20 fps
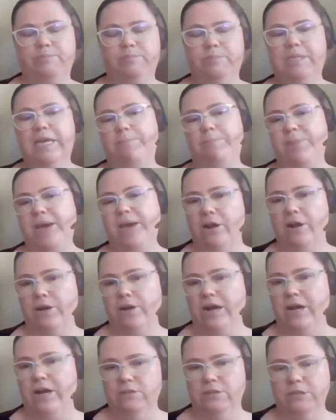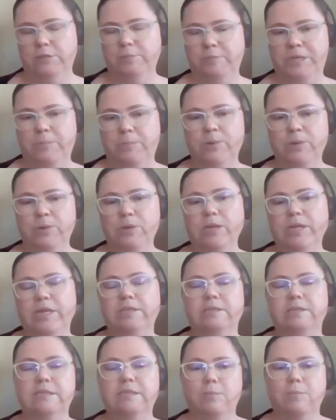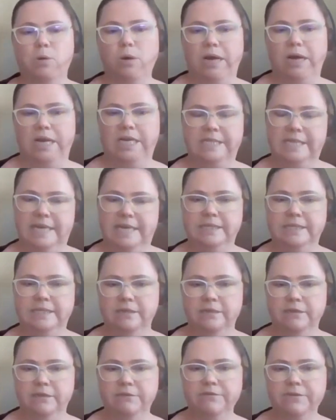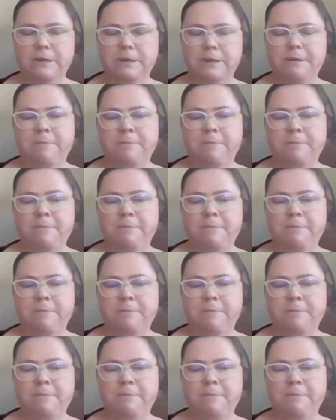type background people and some qualitative.